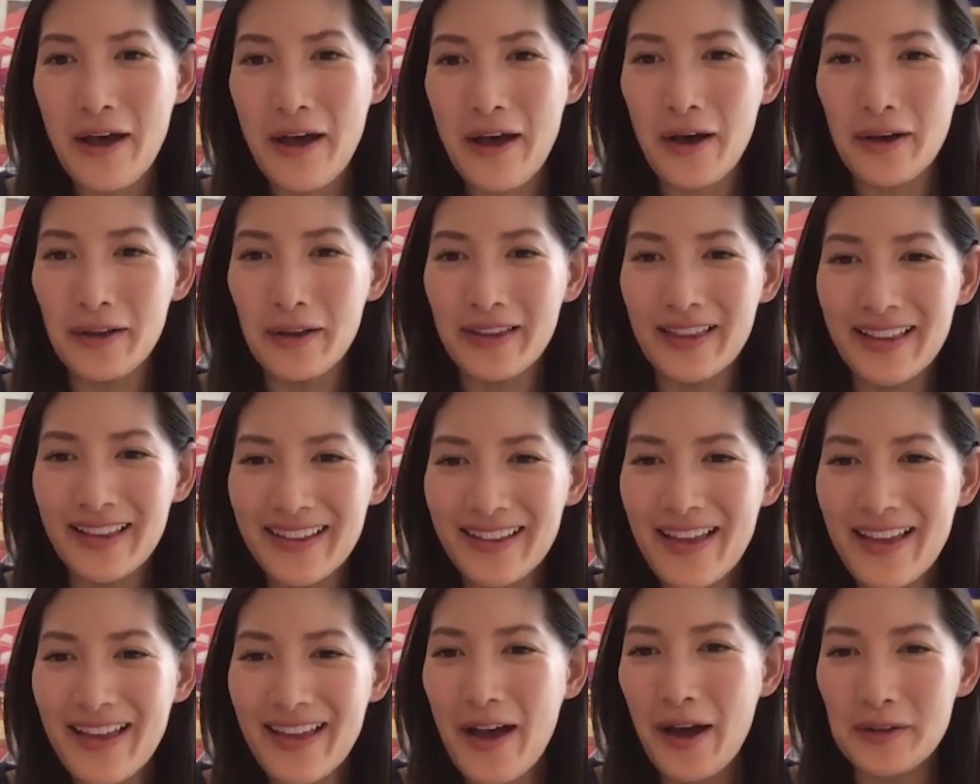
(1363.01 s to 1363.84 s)

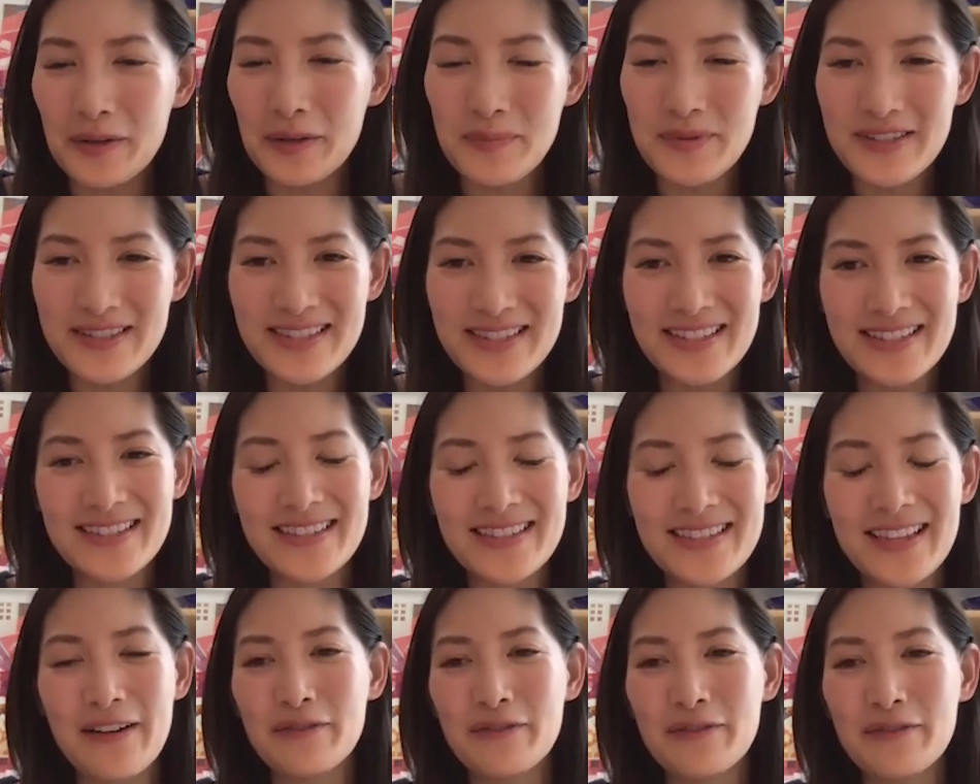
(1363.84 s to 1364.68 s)
on a
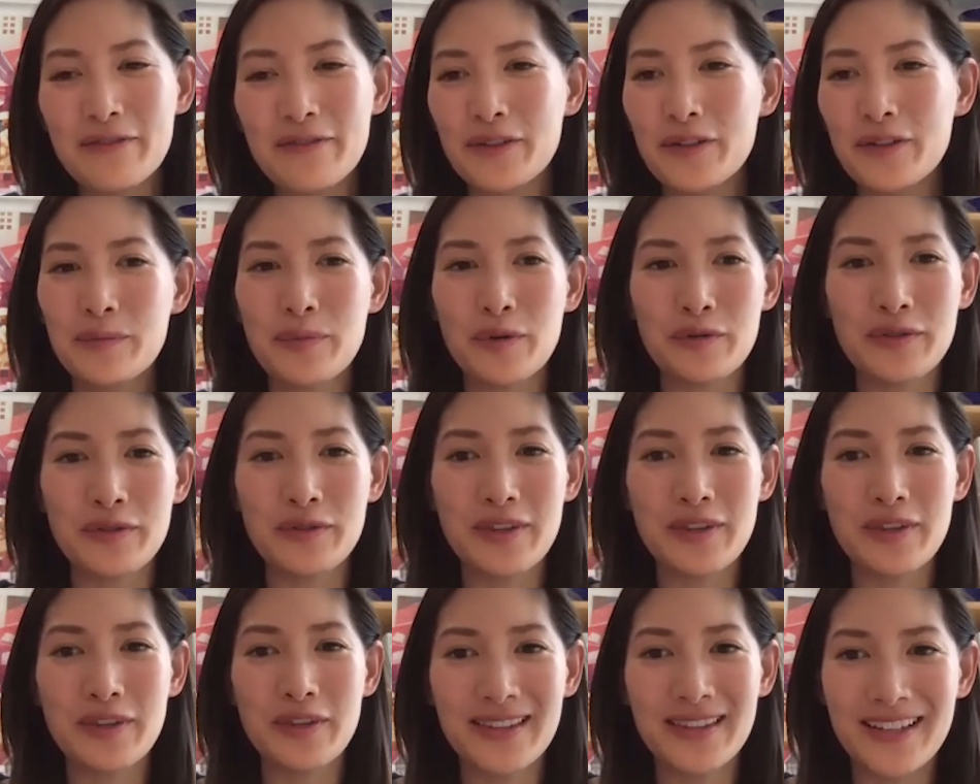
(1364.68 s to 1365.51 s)
business level, both
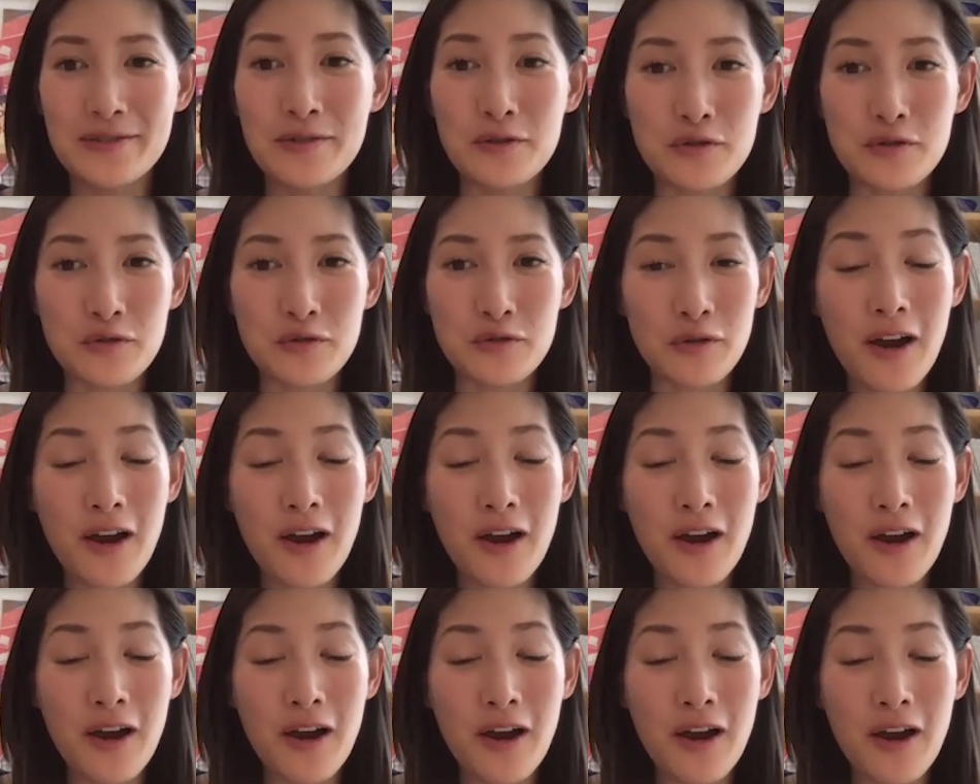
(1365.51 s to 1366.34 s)
in the social
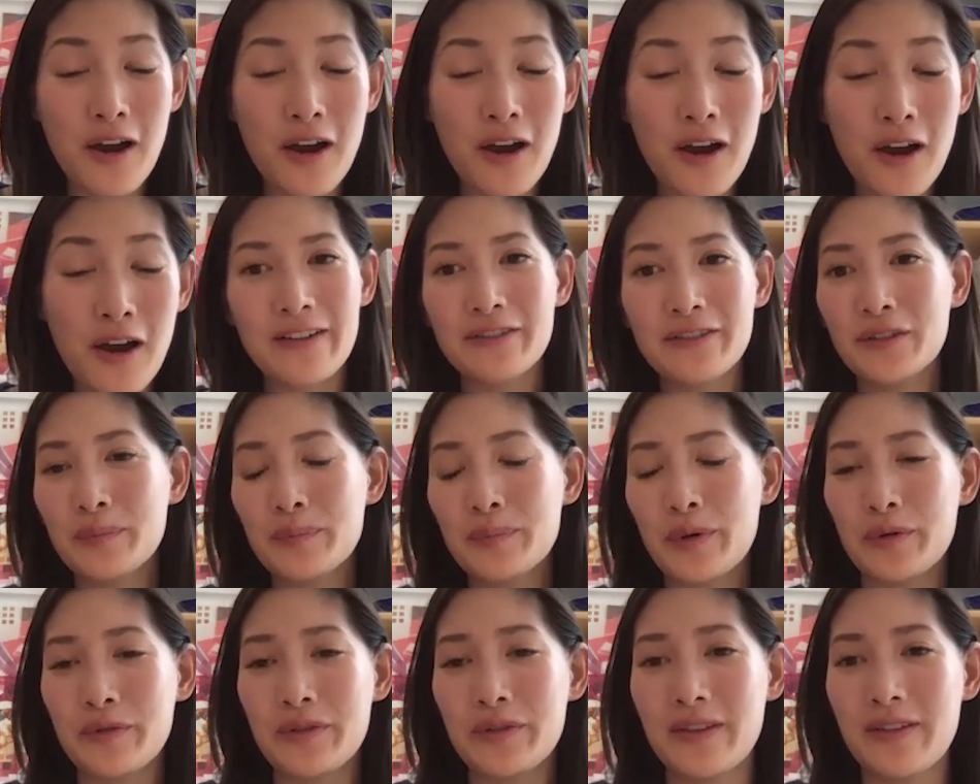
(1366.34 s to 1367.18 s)
conversation
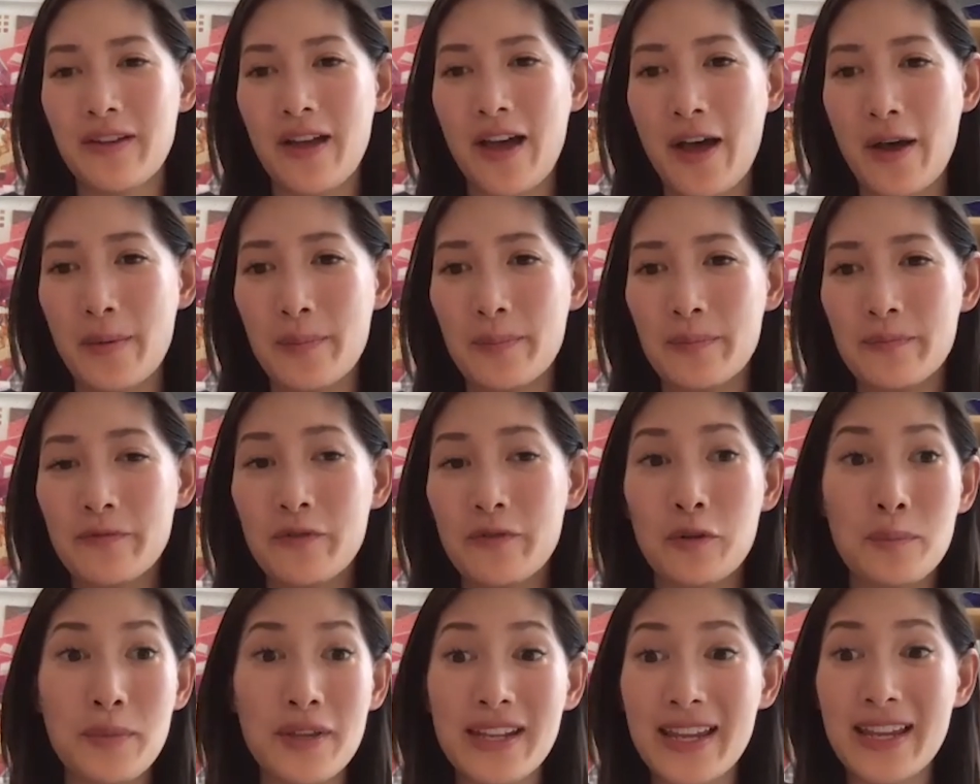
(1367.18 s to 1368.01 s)
level, both
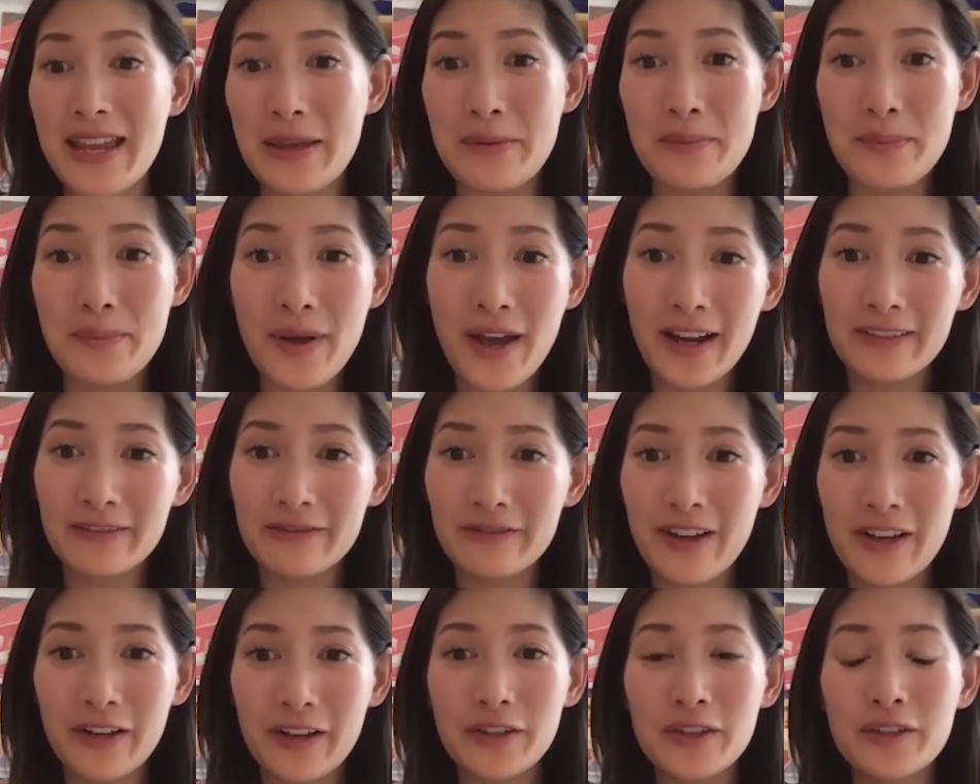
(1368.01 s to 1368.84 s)
for immediate
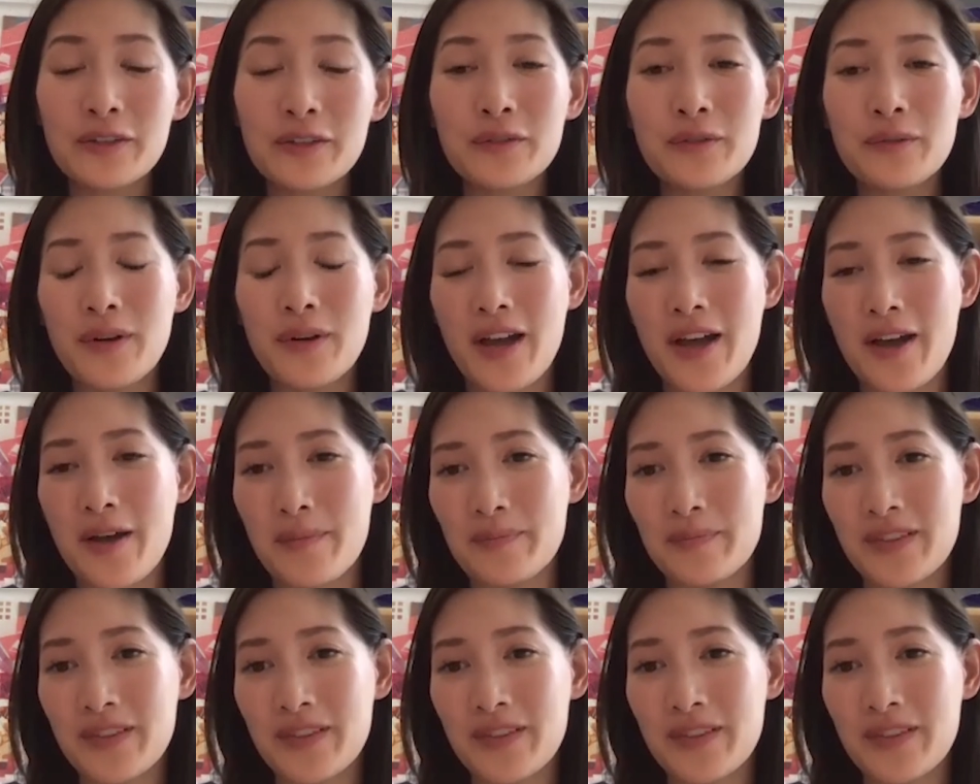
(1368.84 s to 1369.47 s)
impact value.